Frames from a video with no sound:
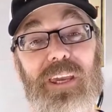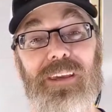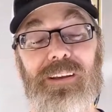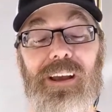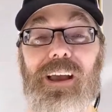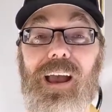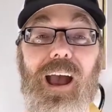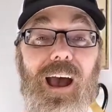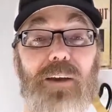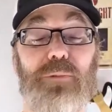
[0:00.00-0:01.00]
me.
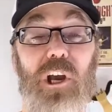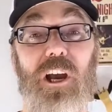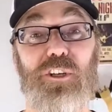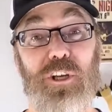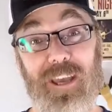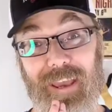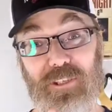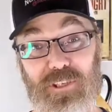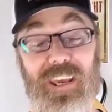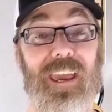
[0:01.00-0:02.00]
I'm Josh,
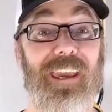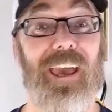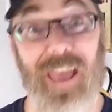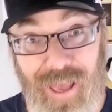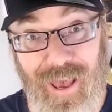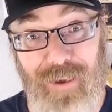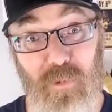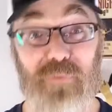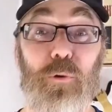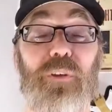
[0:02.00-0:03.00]
and today I'm
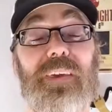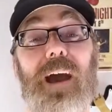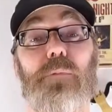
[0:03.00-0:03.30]
reviewing the